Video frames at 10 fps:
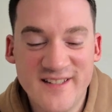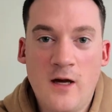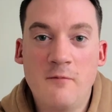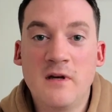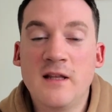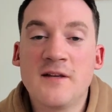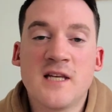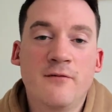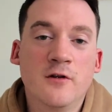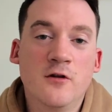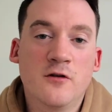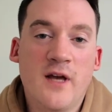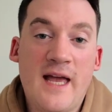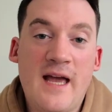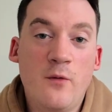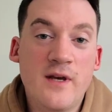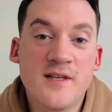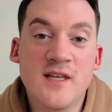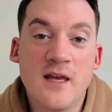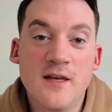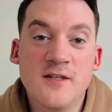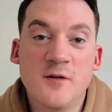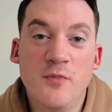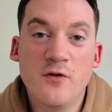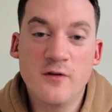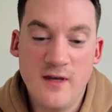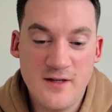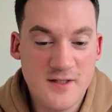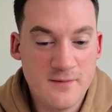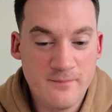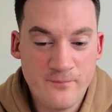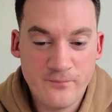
And let's have a look at how easy it is to book this.